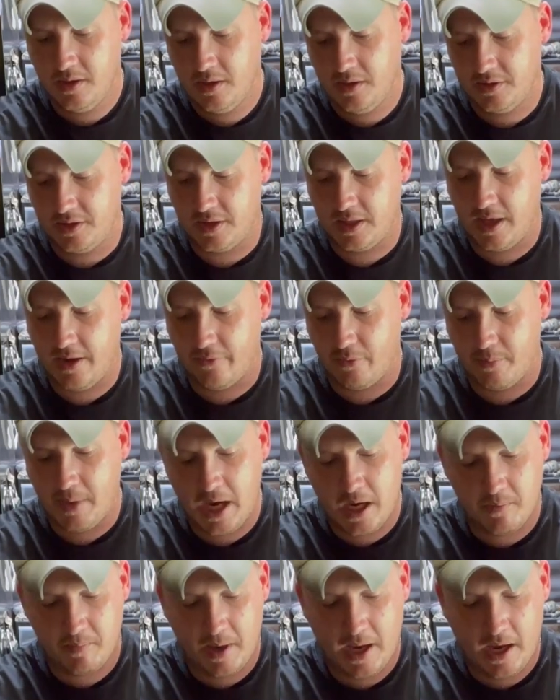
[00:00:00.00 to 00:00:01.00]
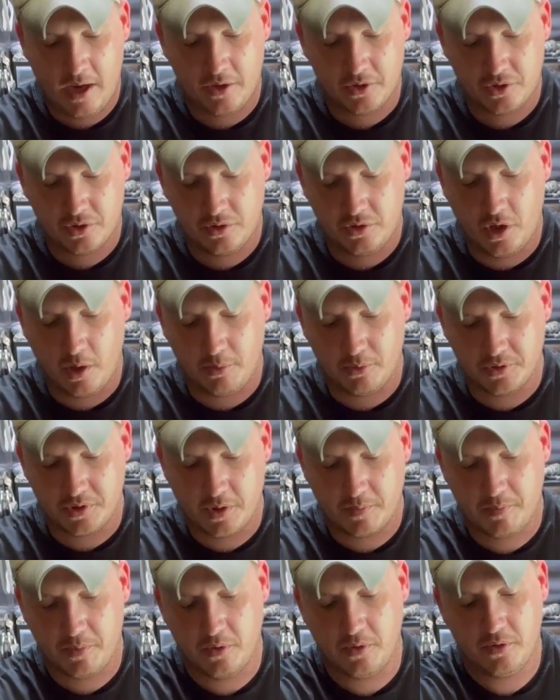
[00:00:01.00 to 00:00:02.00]
Then they have a main pouch, double
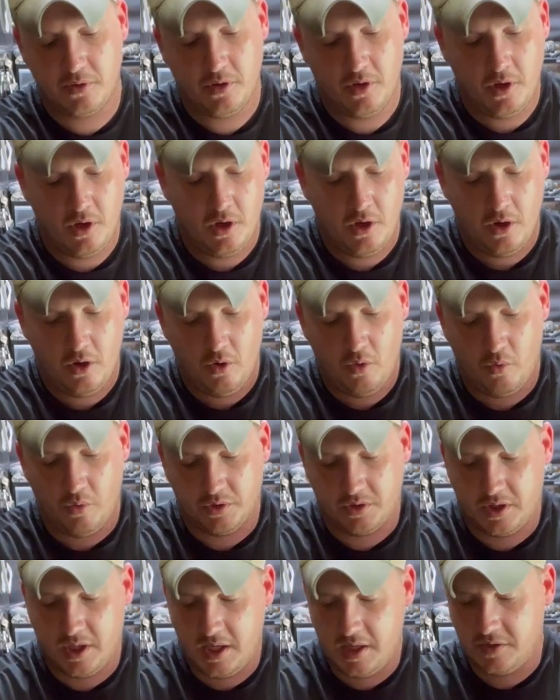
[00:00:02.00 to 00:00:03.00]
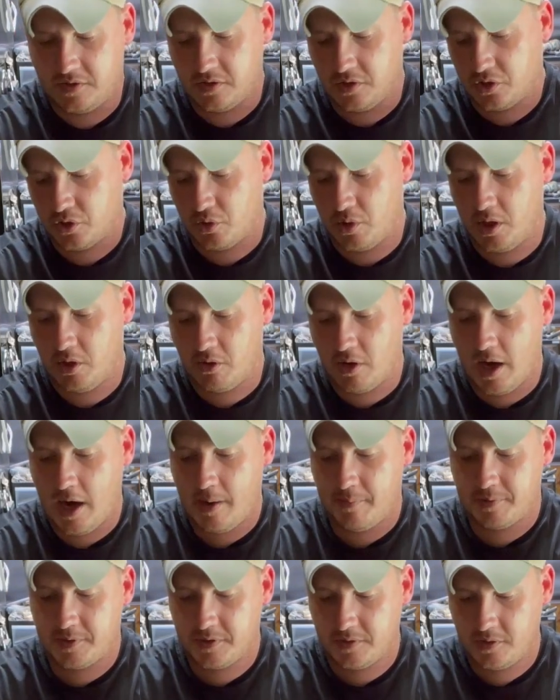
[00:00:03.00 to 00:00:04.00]
zippered, with these shrink
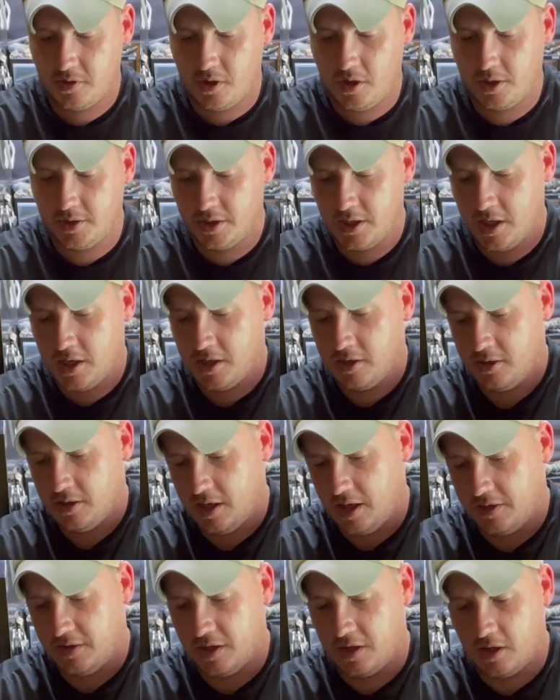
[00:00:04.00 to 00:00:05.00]
wraps on there, and then